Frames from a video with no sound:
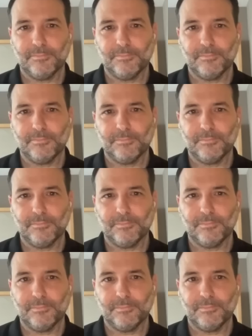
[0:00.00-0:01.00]

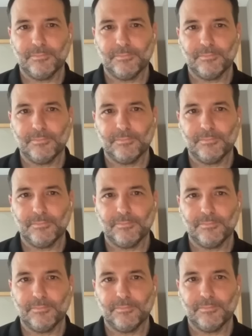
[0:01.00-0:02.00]

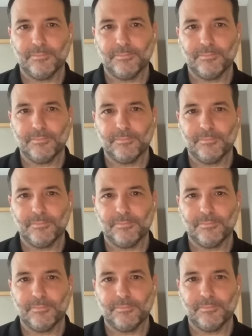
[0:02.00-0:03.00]

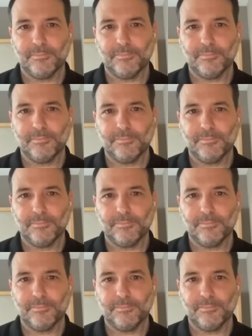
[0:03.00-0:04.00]

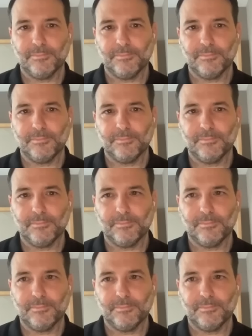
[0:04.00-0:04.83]
[no speech]